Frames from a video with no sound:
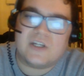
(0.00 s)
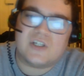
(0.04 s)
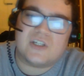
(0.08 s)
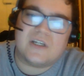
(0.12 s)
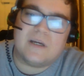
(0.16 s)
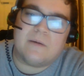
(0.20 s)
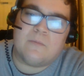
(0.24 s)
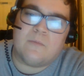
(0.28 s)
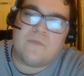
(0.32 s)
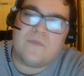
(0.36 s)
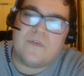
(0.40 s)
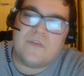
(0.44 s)

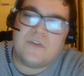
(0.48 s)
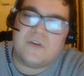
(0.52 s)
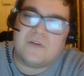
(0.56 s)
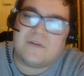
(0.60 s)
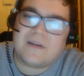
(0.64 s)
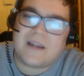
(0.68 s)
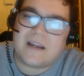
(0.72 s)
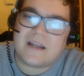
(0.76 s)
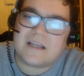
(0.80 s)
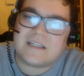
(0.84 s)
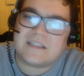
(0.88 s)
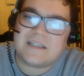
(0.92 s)
leadership within the
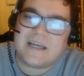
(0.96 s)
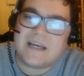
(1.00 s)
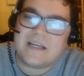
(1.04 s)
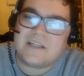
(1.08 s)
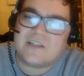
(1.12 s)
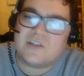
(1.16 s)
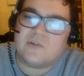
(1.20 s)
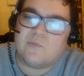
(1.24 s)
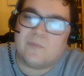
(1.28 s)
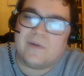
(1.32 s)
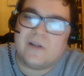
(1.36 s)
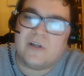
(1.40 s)
United
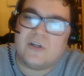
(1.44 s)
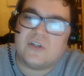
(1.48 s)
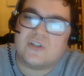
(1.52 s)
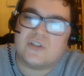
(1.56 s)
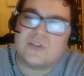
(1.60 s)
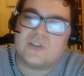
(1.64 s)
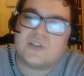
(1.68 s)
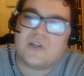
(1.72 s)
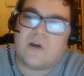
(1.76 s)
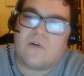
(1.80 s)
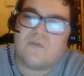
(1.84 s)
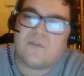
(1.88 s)
States is willing
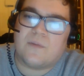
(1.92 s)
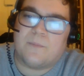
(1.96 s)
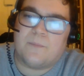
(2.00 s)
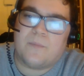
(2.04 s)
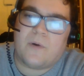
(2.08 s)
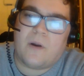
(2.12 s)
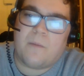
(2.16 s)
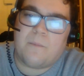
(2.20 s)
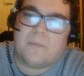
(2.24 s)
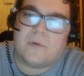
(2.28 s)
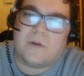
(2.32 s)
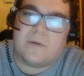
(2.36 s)
to solve the
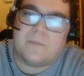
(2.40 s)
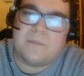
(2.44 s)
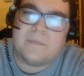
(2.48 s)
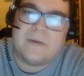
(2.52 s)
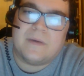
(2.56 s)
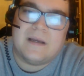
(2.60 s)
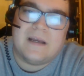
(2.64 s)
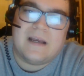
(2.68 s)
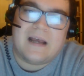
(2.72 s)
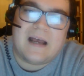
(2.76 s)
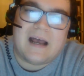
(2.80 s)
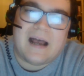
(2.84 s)

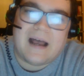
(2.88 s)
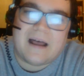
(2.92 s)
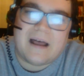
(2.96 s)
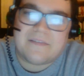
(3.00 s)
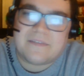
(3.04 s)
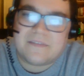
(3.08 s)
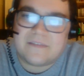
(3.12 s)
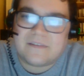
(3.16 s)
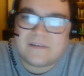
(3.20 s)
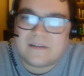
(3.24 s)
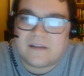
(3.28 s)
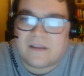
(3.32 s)
problem,
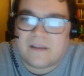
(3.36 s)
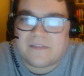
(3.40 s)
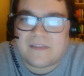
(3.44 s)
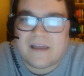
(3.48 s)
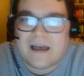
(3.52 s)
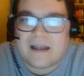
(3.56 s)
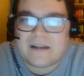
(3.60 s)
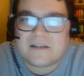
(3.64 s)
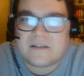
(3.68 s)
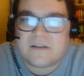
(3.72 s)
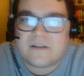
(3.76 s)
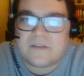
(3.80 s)
and
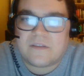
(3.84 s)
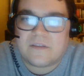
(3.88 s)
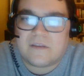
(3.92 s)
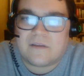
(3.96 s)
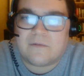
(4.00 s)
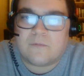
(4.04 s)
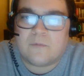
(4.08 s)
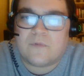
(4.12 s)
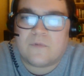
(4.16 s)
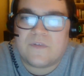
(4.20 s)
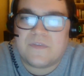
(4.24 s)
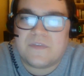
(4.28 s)
that
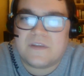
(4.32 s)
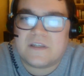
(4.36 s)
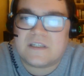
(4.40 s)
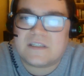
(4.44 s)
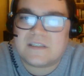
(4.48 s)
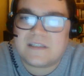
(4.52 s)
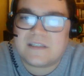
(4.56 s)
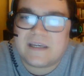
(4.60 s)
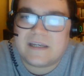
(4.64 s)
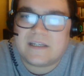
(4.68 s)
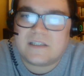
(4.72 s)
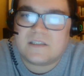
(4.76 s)
within the
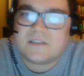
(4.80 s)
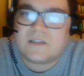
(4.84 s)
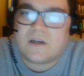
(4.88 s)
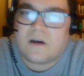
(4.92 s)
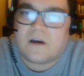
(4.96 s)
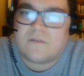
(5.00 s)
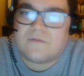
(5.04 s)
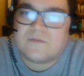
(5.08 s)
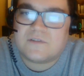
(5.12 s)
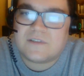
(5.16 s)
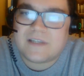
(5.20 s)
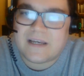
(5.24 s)
state
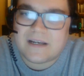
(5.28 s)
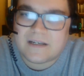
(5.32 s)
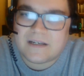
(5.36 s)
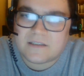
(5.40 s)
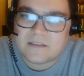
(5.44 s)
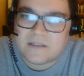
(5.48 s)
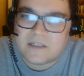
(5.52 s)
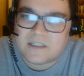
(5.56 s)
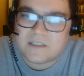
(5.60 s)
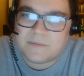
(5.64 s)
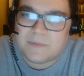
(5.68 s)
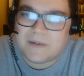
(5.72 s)
of
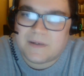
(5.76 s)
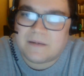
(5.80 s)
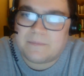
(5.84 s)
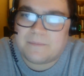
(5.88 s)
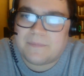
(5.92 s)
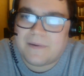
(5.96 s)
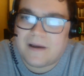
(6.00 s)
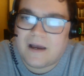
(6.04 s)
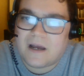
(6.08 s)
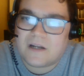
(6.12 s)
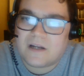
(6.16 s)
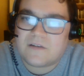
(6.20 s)
Texas,
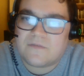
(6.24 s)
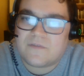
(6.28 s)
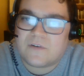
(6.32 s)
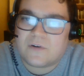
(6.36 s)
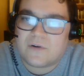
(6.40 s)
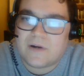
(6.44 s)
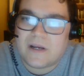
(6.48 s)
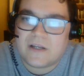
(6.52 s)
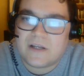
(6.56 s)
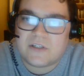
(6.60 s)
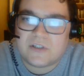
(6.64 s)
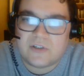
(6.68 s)
being part of
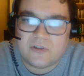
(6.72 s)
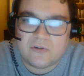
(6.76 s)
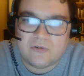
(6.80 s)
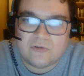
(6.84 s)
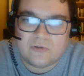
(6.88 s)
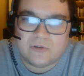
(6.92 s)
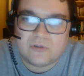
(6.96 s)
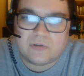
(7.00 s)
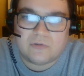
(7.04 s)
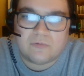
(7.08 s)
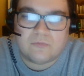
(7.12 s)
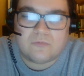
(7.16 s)
a great
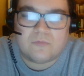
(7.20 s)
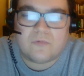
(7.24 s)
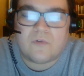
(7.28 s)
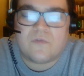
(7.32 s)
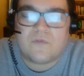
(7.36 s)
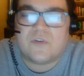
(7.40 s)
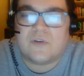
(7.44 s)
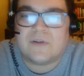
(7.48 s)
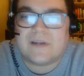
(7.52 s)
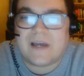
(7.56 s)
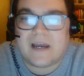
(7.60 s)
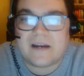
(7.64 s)
union
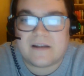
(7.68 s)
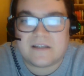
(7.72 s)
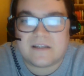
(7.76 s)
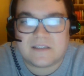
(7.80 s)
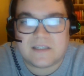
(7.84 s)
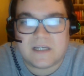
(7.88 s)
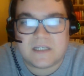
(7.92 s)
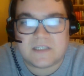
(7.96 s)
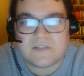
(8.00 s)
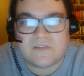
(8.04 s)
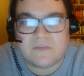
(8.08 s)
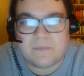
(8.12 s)
with the United
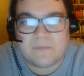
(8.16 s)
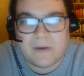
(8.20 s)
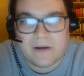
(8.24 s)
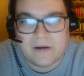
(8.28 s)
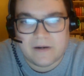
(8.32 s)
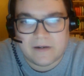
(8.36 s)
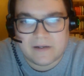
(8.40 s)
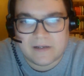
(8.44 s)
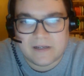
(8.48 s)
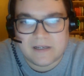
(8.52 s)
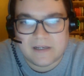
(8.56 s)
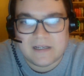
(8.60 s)
States of
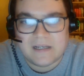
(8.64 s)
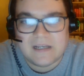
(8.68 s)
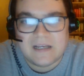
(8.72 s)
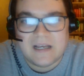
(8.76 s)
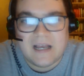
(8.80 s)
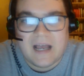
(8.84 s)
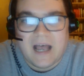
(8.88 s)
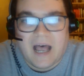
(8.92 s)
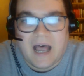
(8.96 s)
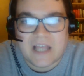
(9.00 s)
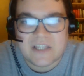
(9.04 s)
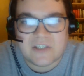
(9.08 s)
America,
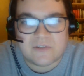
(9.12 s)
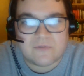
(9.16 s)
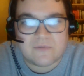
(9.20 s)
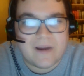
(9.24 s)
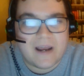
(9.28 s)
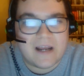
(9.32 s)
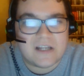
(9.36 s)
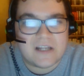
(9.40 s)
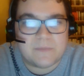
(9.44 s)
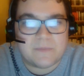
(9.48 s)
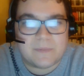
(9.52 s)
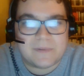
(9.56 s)
has the
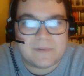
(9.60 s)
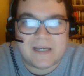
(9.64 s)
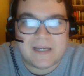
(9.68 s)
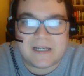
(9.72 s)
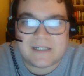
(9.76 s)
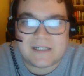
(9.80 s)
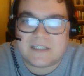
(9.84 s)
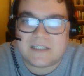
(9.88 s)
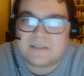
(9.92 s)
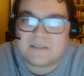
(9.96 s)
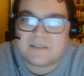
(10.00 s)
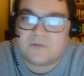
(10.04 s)
right to
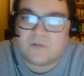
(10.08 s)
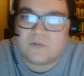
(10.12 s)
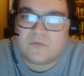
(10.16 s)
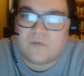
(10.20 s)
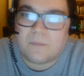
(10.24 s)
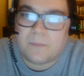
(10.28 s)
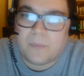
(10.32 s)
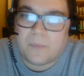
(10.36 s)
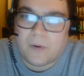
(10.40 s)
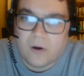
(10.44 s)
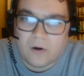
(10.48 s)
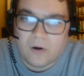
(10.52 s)
protect its
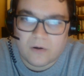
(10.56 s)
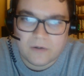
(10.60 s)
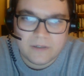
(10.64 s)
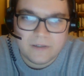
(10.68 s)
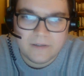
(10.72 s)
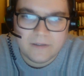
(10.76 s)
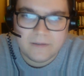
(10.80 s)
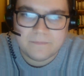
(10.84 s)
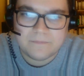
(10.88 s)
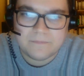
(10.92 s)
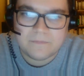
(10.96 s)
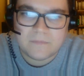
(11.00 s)
southern
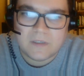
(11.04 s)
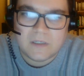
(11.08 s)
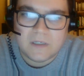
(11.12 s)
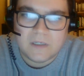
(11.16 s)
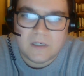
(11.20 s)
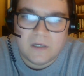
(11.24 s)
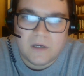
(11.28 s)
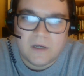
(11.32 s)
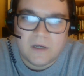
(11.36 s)
border,